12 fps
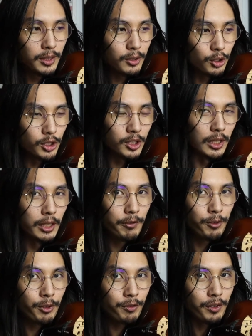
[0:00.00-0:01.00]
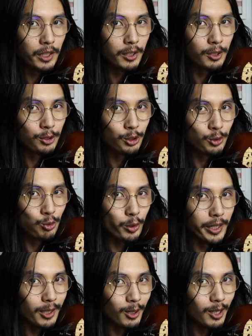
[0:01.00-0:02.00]
just lift your finger
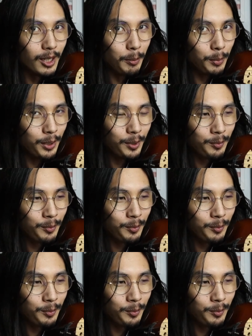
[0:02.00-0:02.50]
straight up